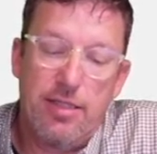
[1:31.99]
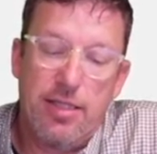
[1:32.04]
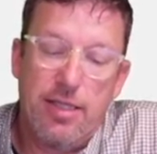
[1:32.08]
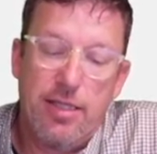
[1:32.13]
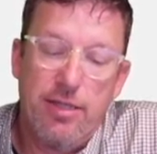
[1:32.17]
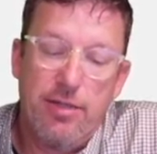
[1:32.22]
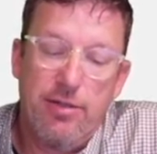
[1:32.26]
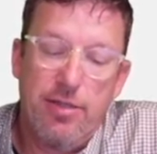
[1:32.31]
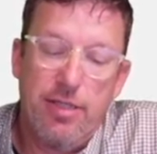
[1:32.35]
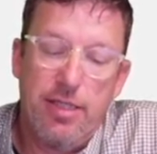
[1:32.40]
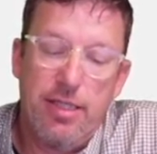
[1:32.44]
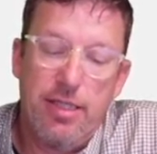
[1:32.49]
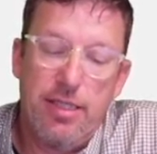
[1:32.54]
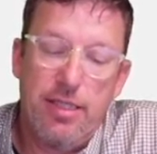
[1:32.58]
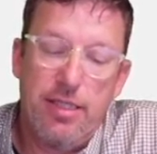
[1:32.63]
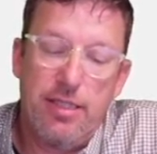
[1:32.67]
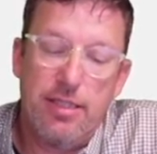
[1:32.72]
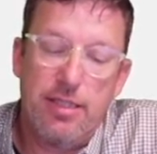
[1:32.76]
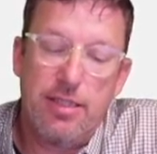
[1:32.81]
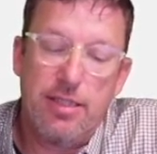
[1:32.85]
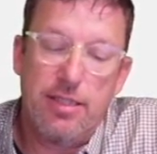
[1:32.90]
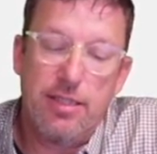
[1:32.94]
here
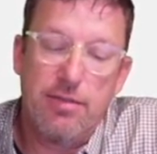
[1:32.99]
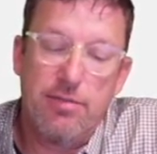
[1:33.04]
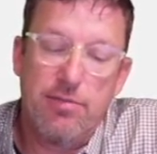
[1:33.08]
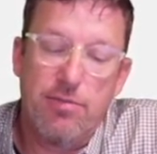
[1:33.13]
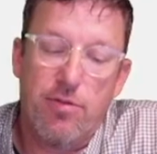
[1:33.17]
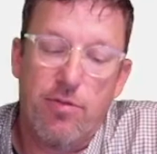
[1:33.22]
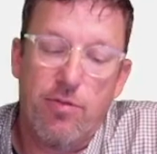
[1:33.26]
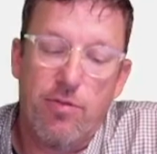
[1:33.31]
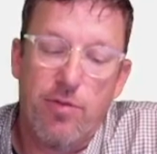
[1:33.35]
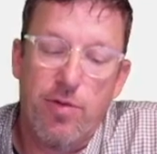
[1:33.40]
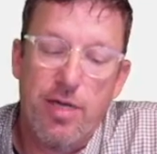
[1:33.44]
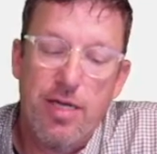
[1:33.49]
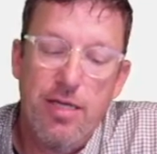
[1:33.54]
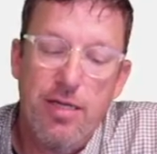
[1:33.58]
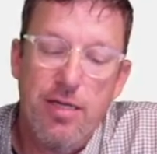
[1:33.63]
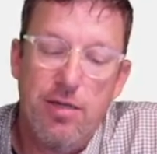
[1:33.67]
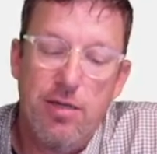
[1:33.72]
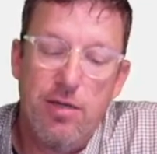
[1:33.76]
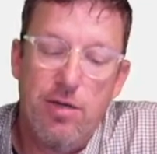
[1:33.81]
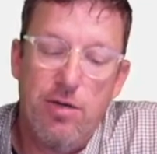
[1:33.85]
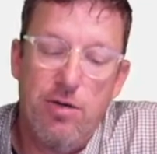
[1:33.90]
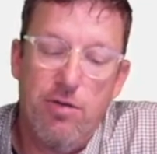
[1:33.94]
is 3
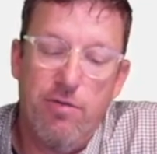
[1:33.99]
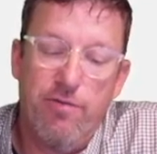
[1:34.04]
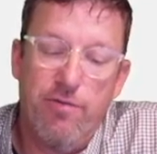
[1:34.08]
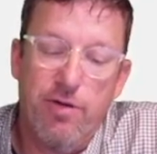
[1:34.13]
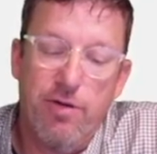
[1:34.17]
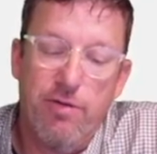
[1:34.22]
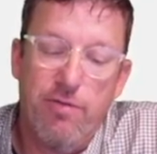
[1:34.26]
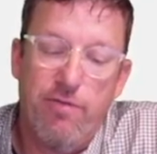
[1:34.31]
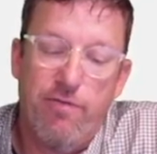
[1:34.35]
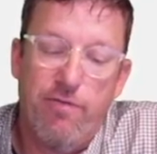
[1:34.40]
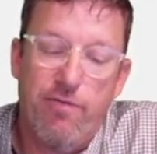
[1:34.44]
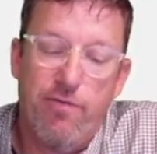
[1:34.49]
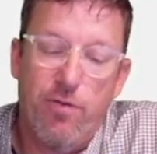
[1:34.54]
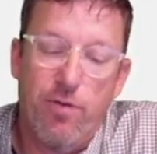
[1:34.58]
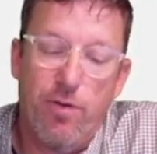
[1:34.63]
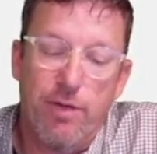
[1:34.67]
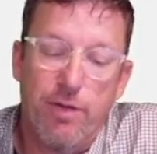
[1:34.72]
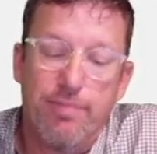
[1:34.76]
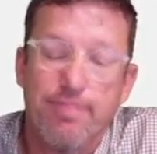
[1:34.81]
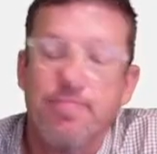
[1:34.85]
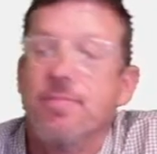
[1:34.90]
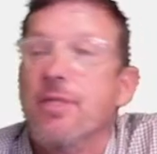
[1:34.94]
over 4.